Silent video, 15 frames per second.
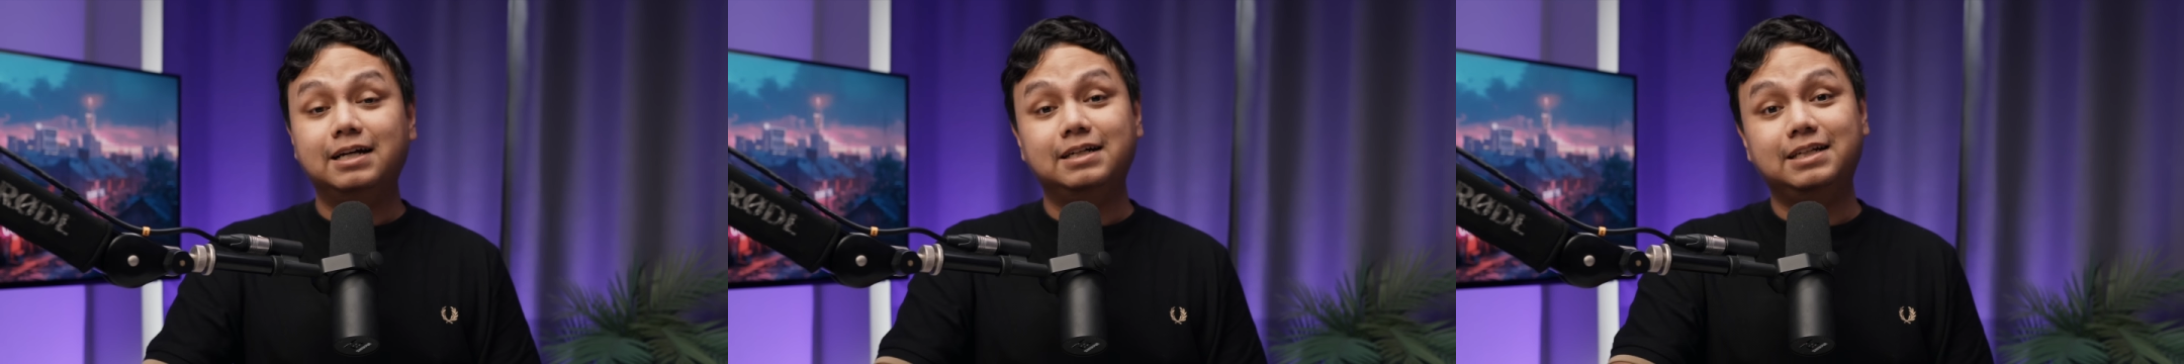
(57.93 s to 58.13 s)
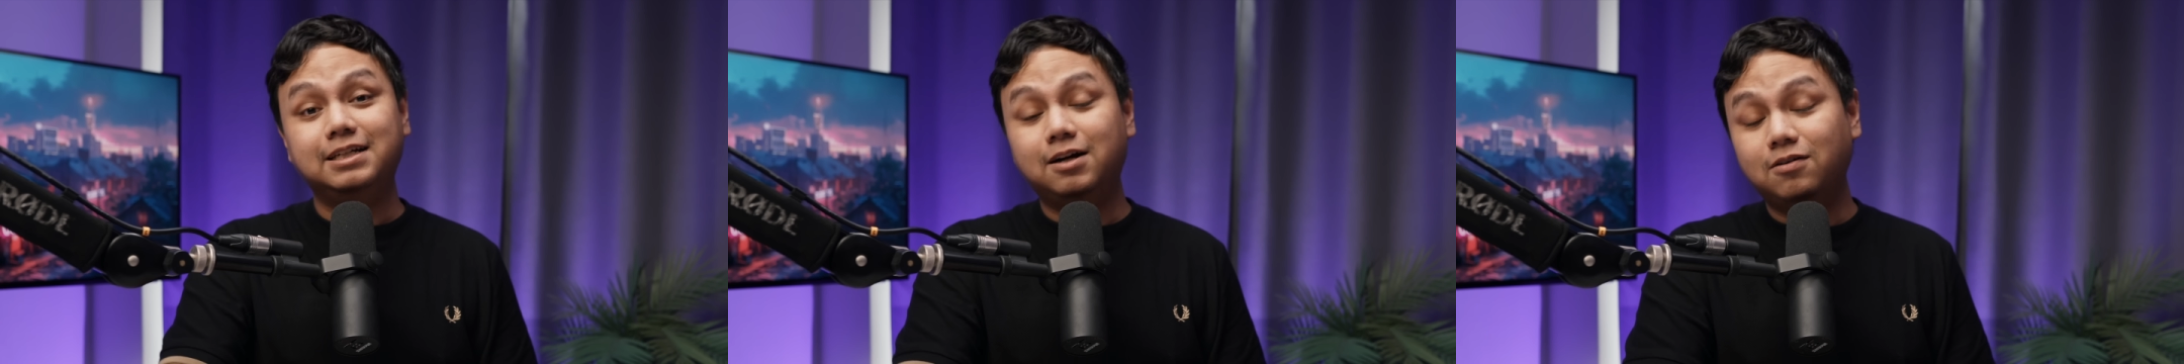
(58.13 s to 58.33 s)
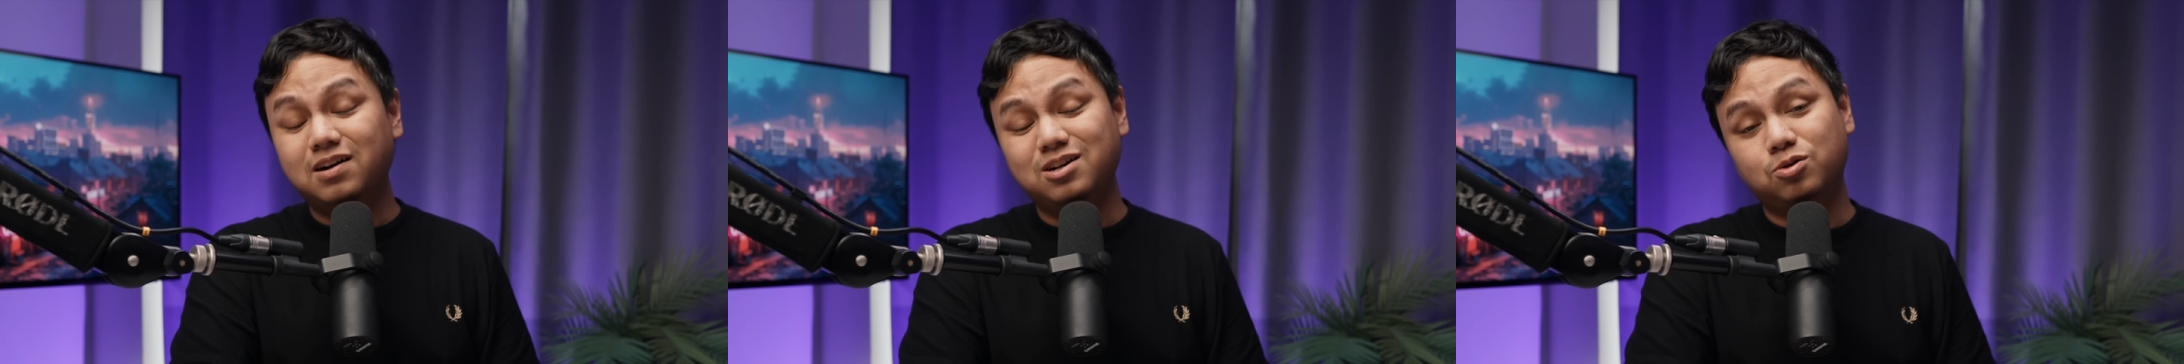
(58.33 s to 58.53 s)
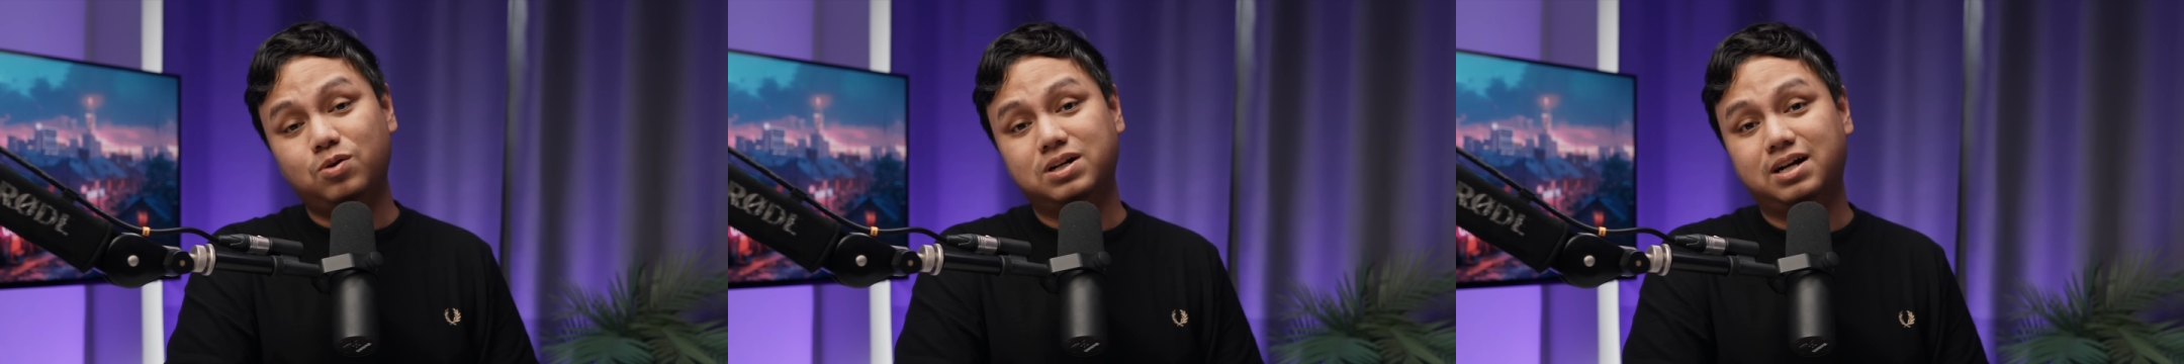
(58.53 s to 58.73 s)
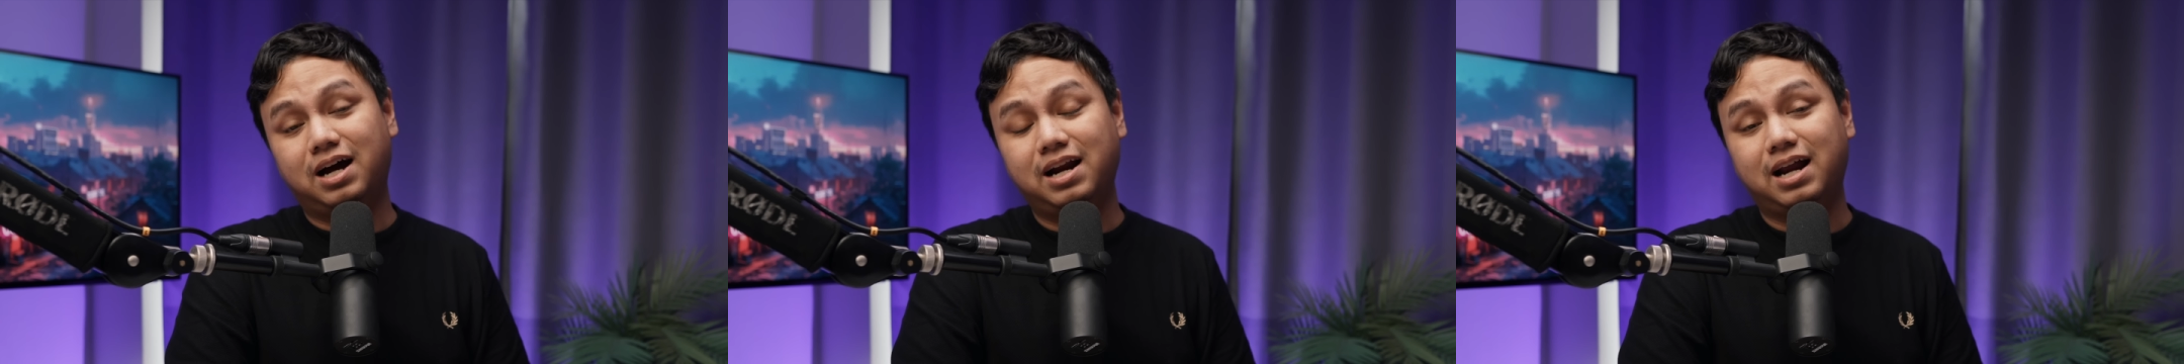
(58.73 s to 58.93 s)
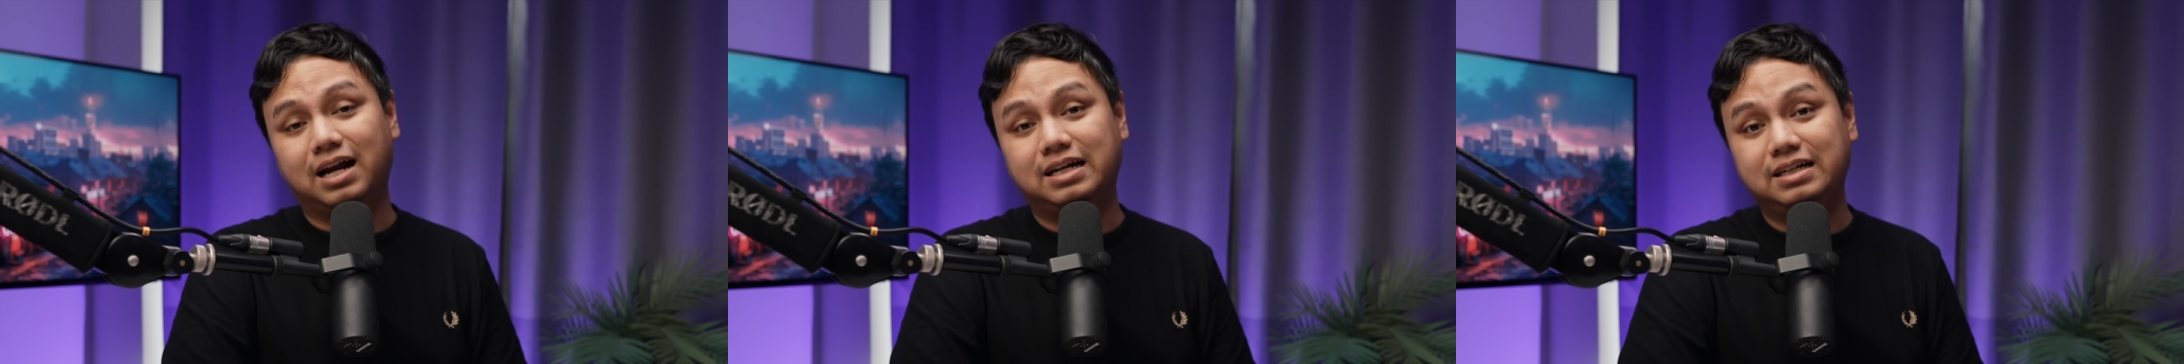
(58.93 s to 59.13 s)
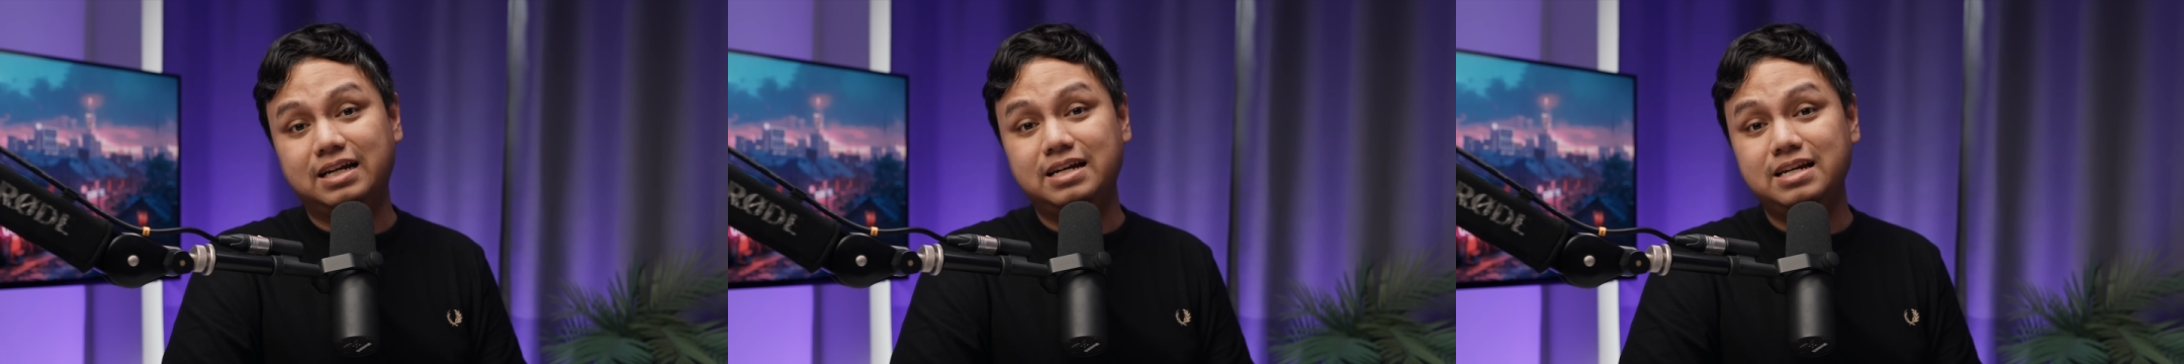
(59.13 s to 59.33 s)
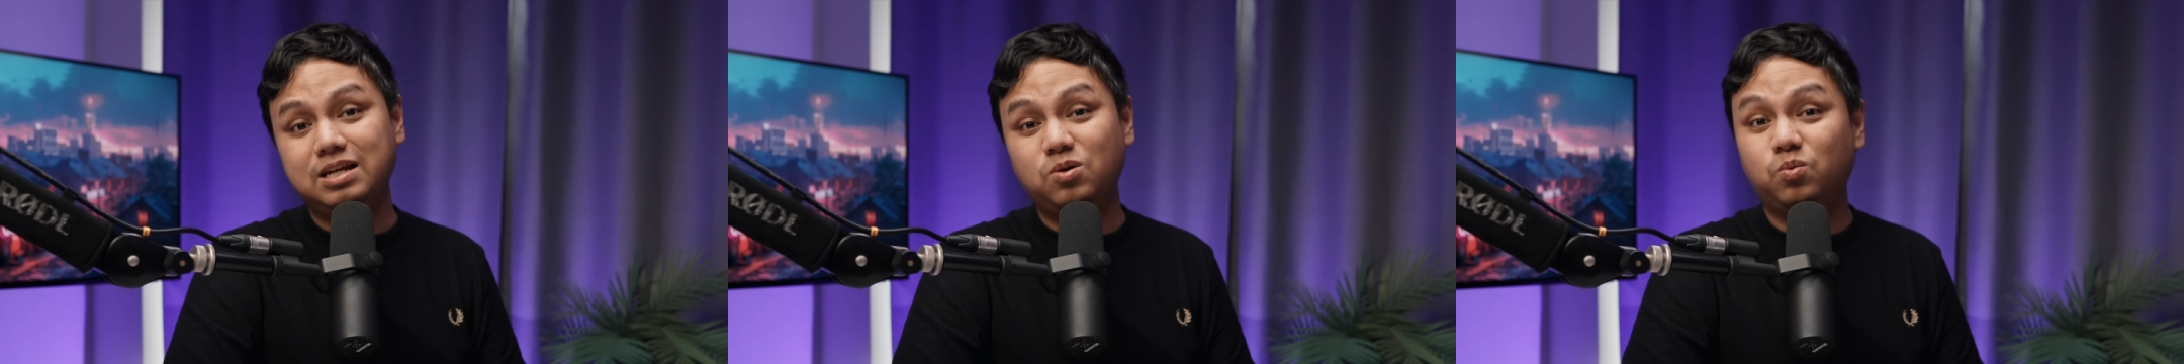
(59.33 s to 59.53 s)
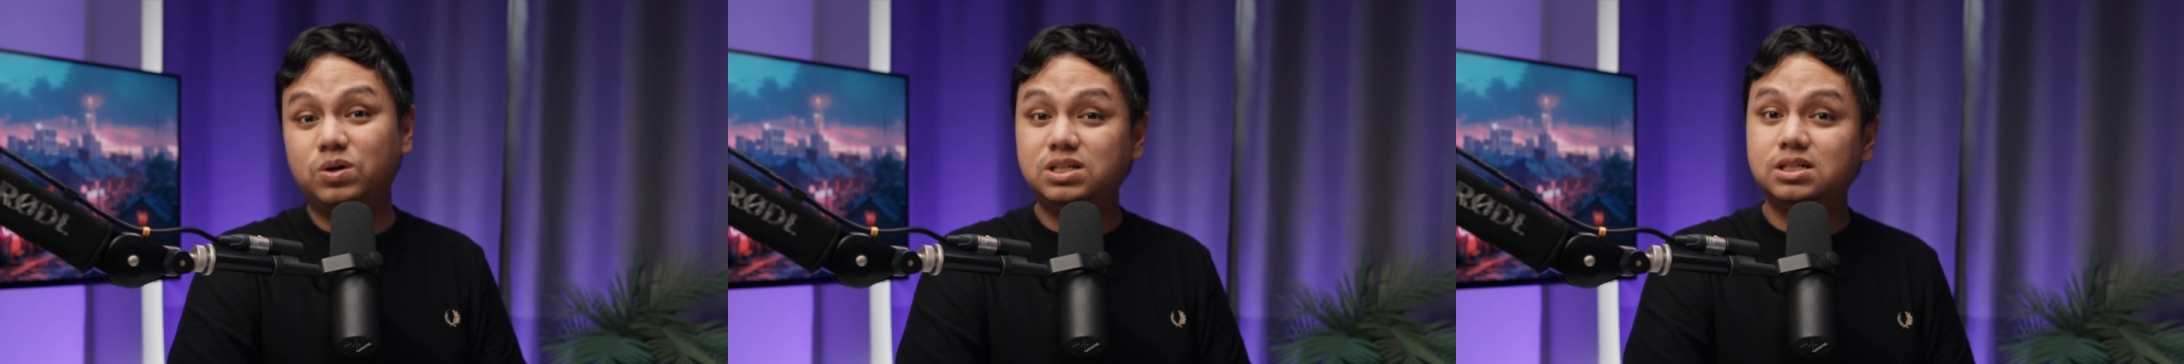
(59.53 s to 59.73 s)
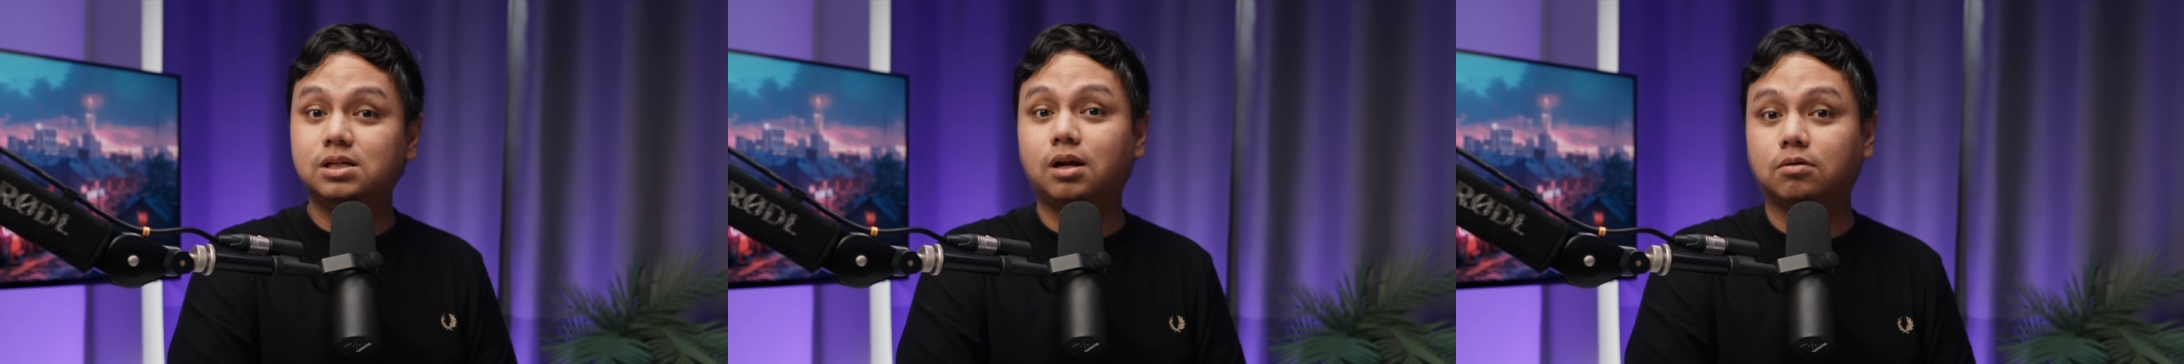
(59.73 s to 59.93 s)
The Gonga Hara didn't
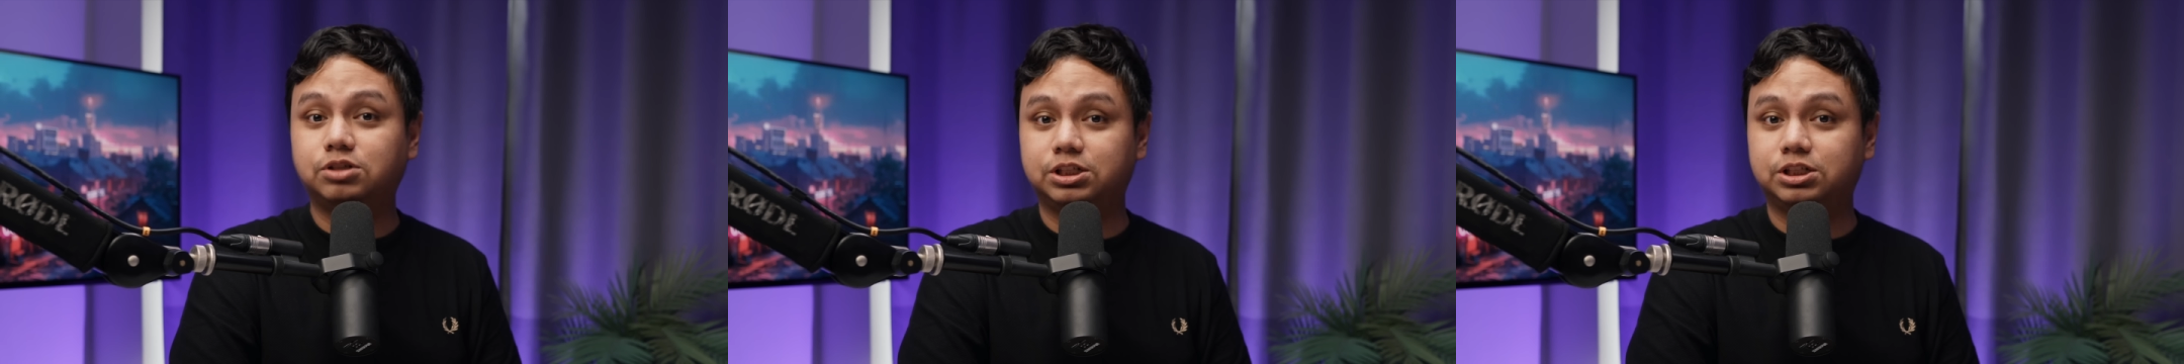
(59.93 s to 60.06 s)
win of